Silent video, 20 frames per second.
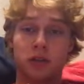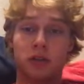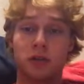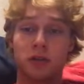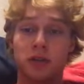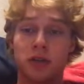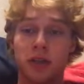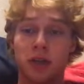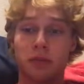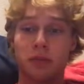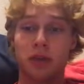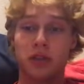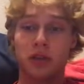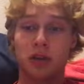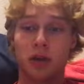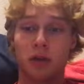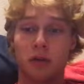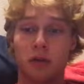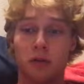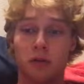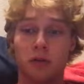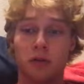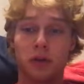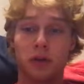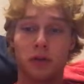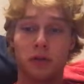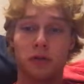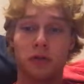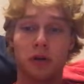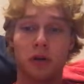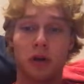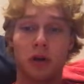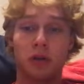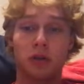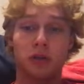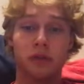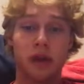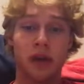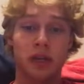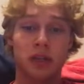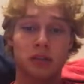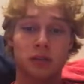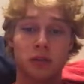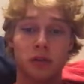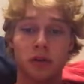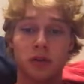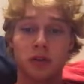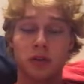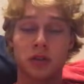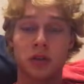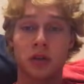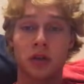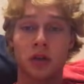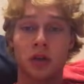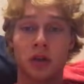are those that can be solved, through the knowledge of experts.